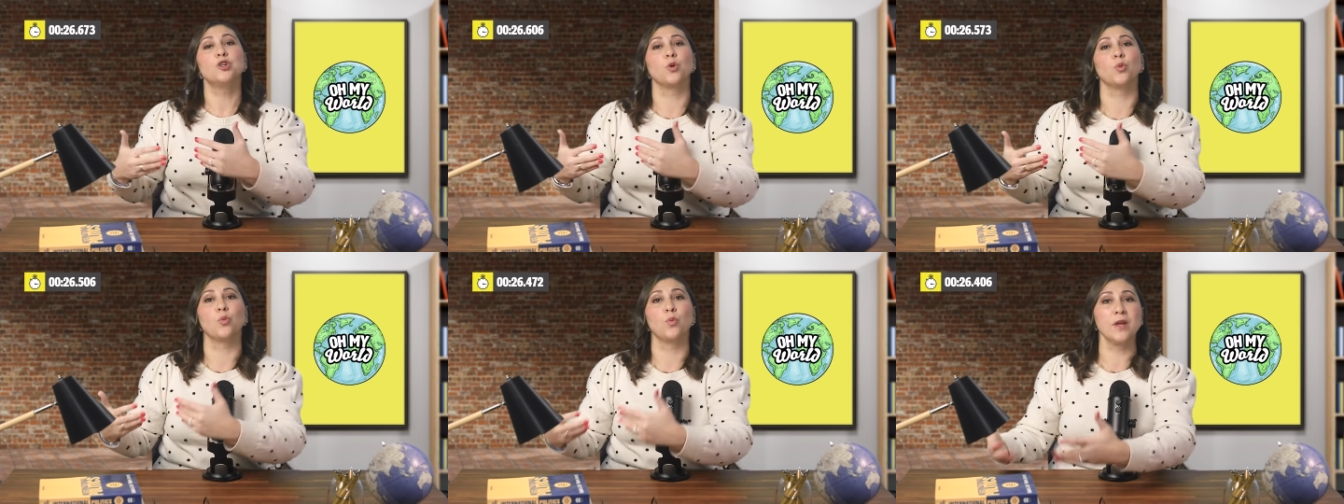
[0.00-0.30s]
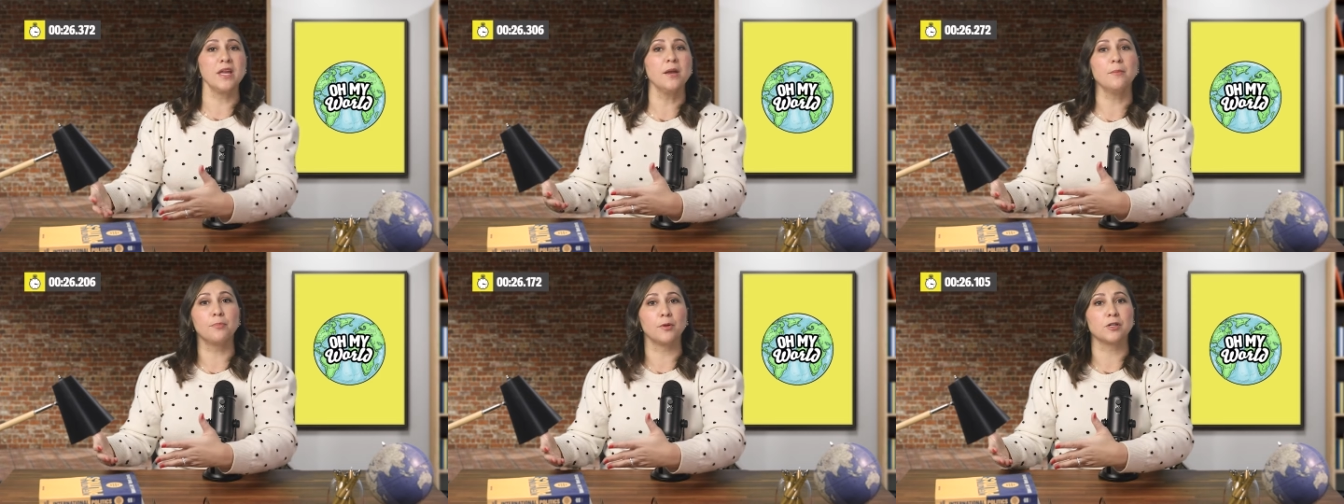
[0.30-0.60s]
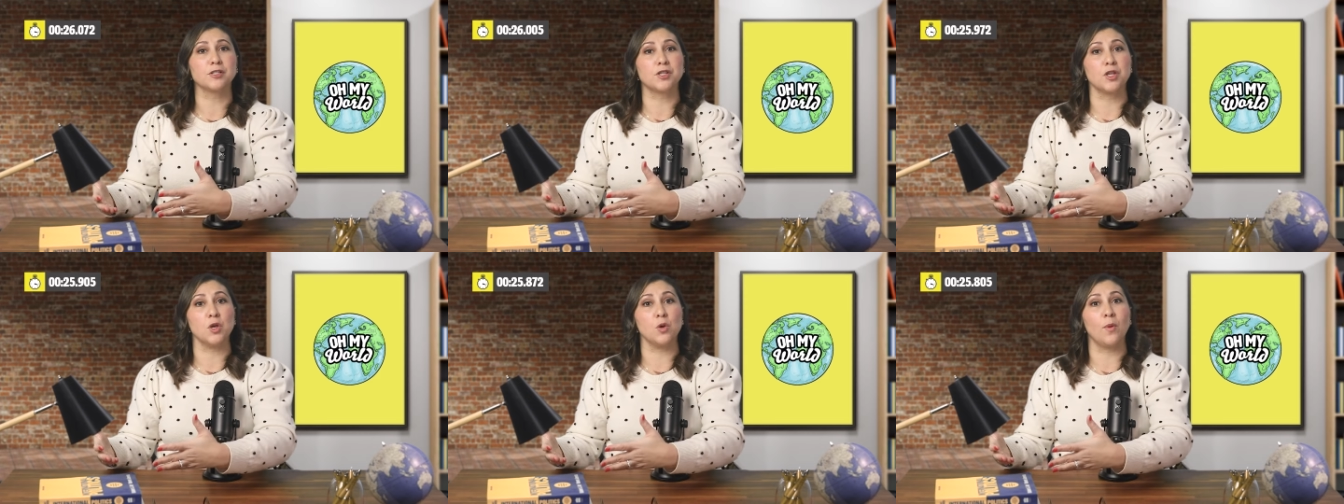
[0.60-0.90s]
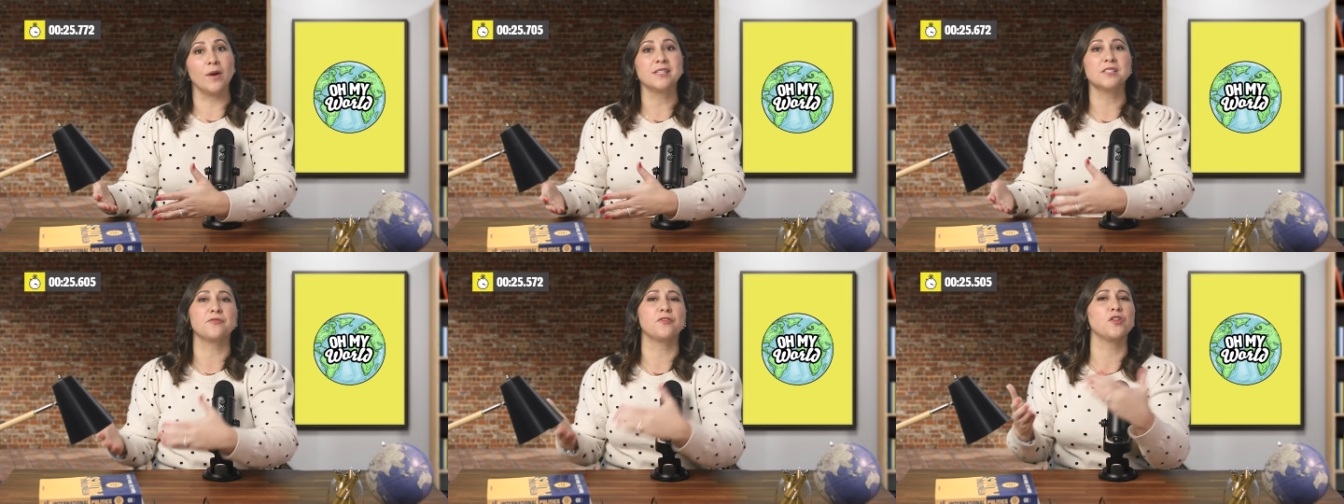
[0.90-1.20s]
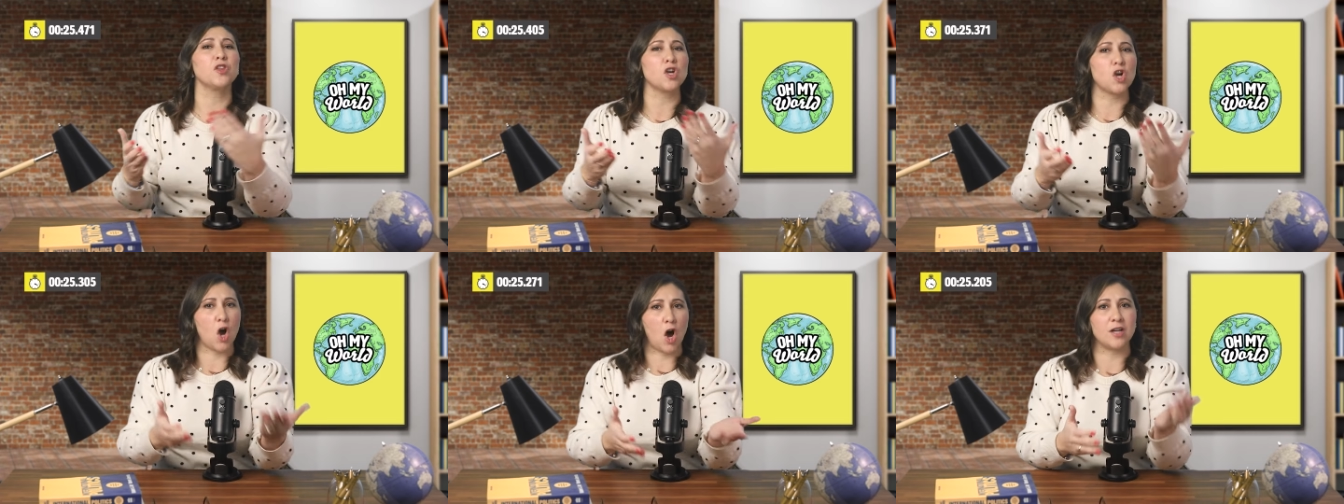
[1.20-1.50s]
to reimburse the U S
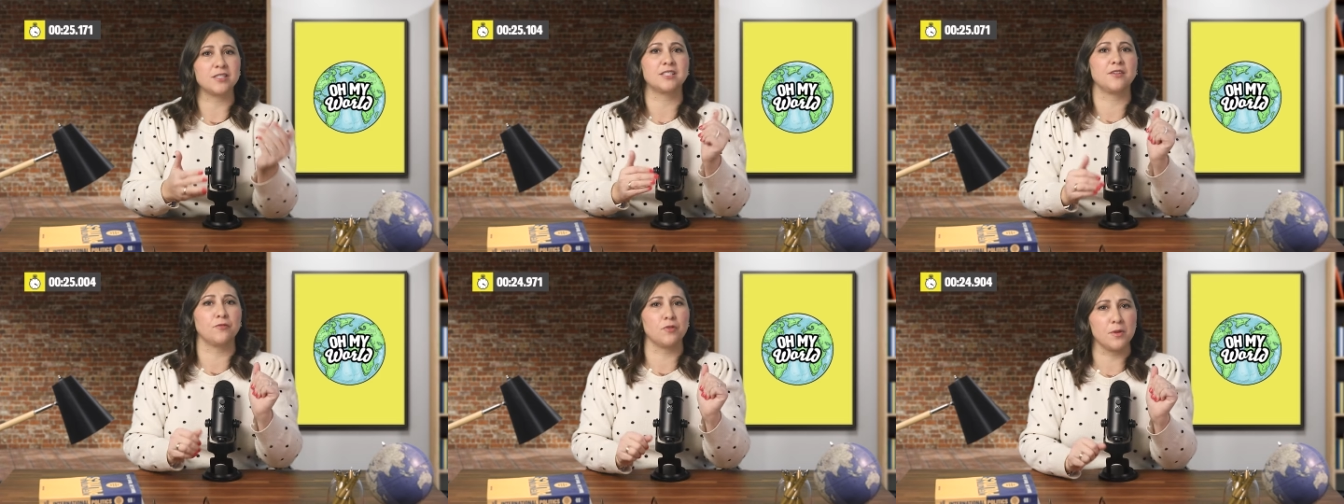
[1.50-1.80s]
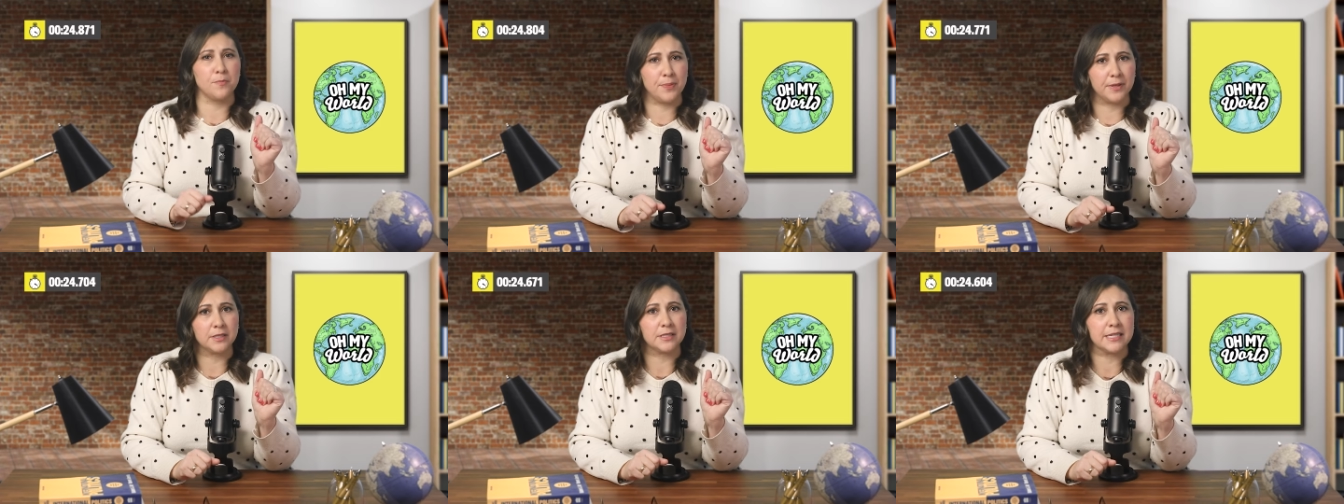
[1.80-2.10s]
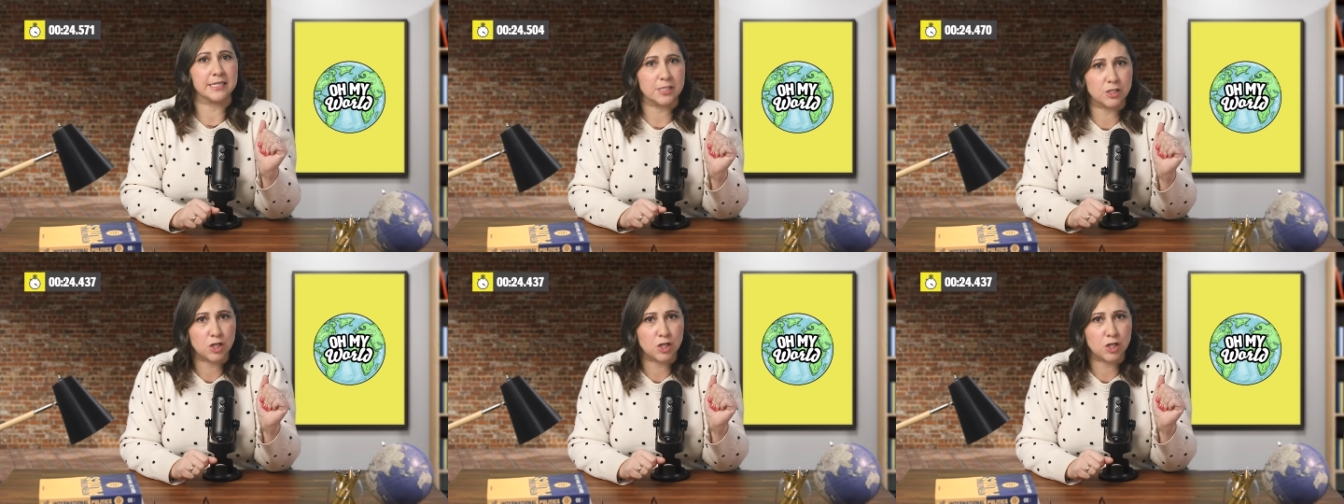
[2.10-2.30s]
for the cost of rebuilding